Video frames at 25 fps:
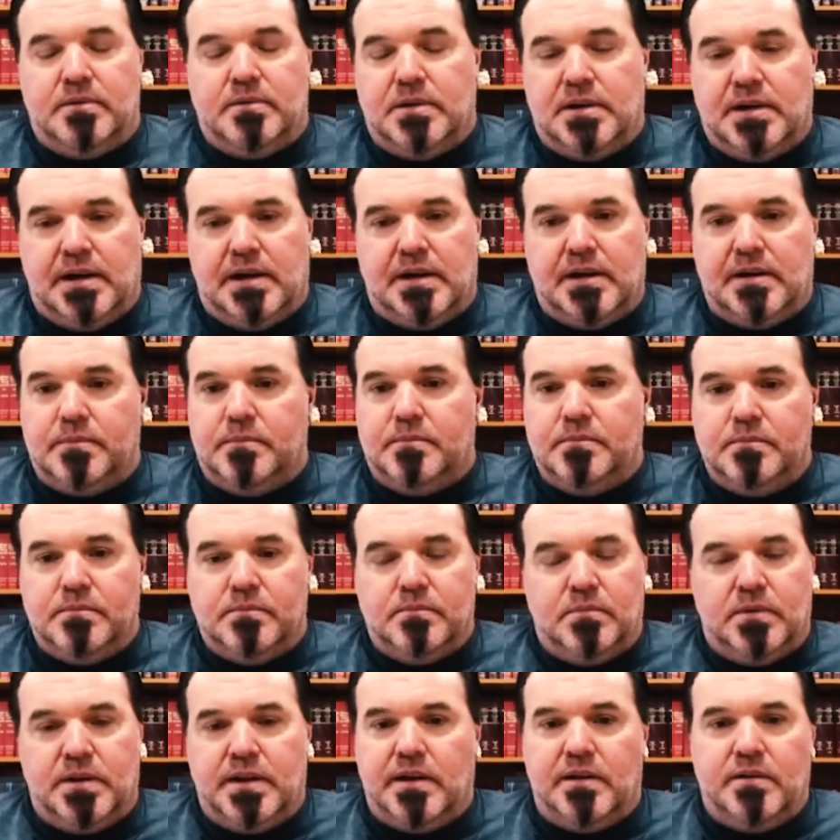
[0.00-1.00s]

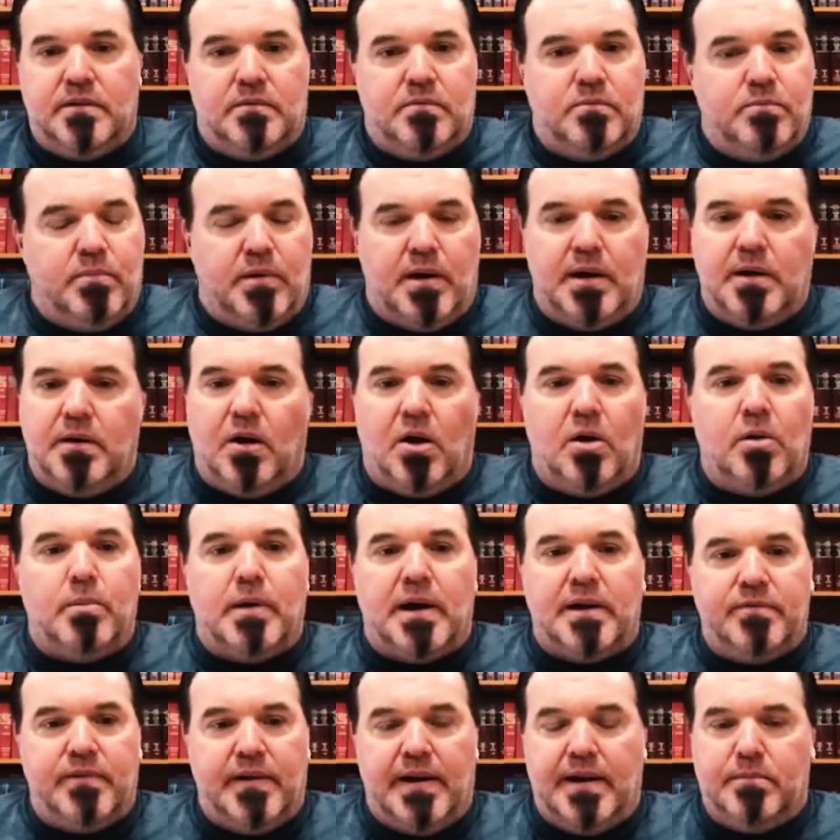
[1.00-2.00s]
all
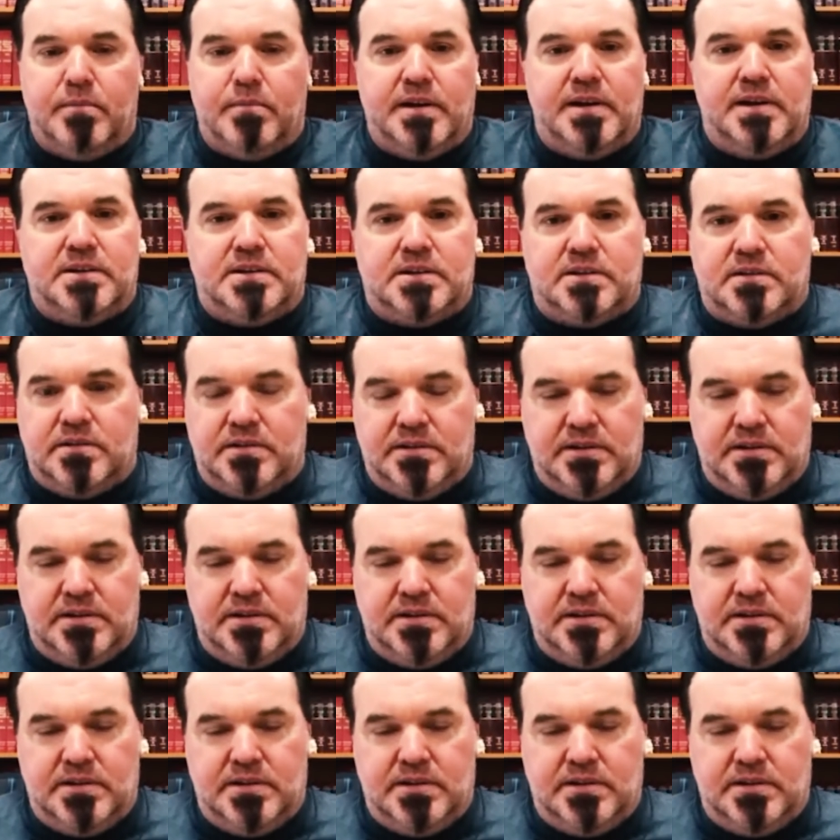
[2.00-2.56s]
my family is